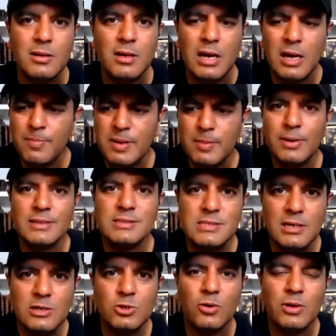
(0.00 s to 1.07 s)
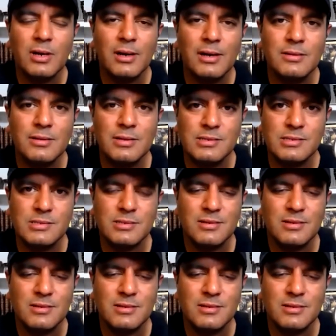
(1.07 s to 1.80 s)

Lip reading: and people are still talking like this,